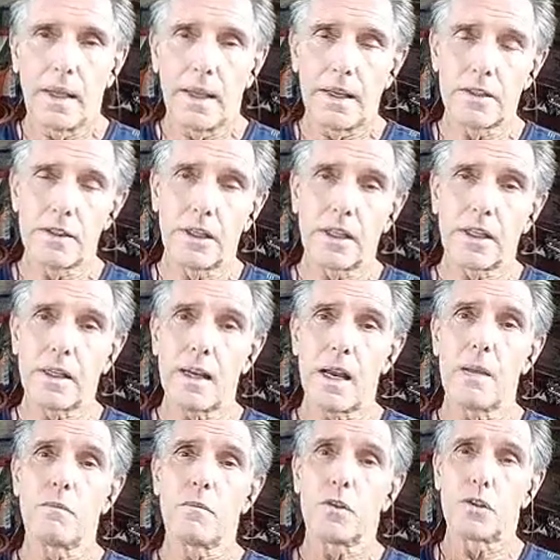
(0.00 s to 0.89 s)
As it
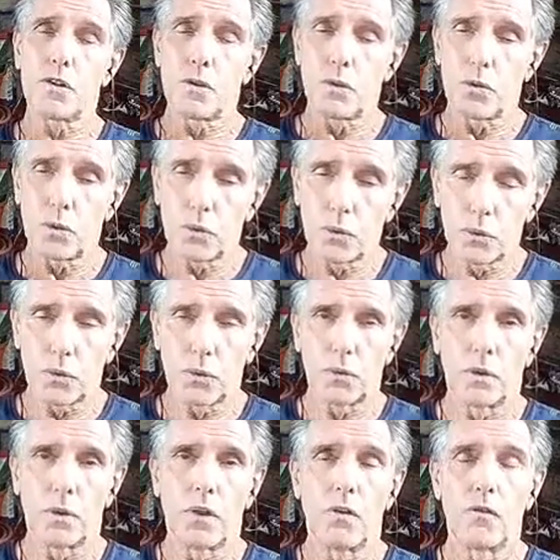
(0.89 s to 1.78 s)
comes
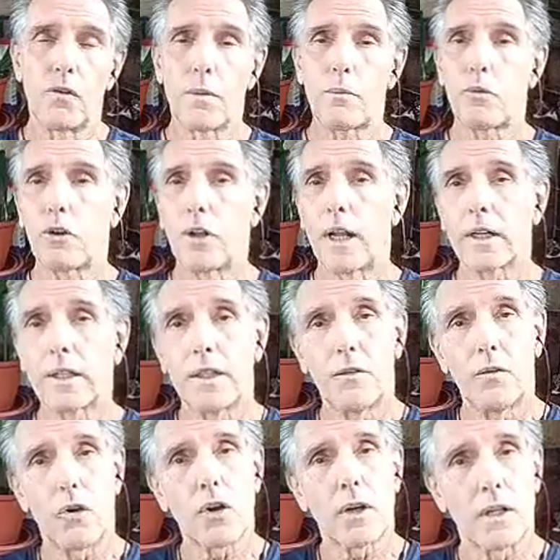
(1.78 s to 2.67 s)
to
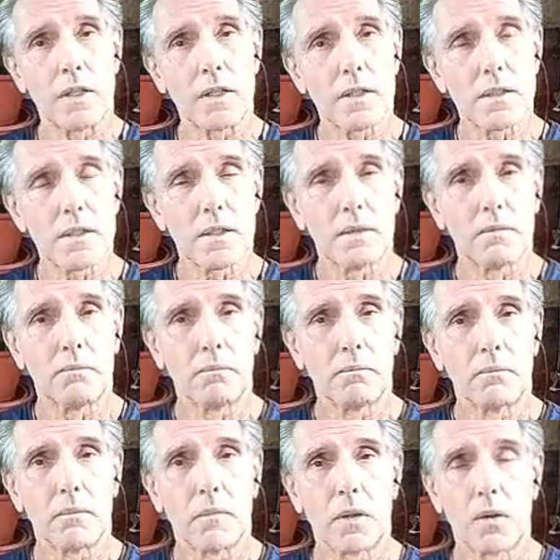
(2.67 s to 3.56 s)
reproductive organs,
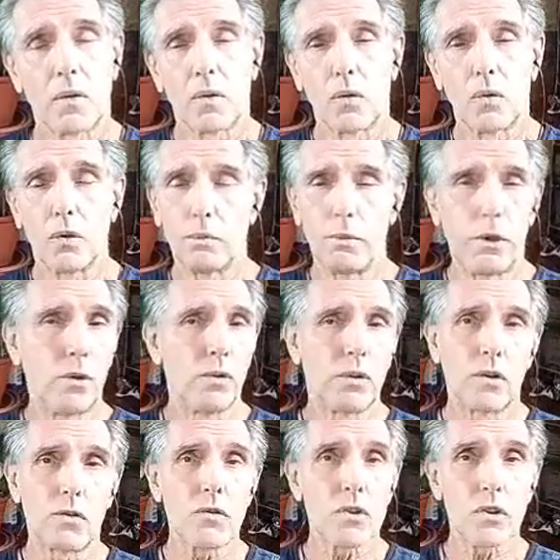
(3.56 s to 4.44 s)
could be
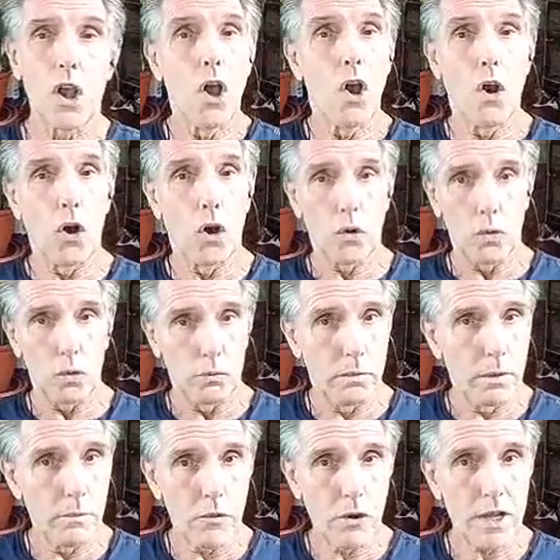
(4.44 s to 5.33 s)
uterus or
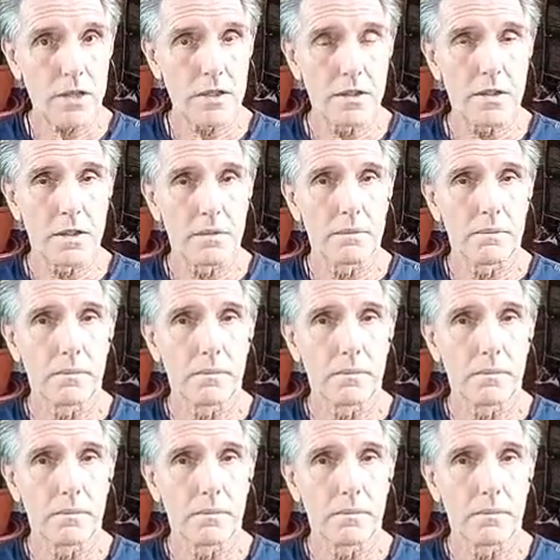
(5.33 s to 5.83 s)
could be breast,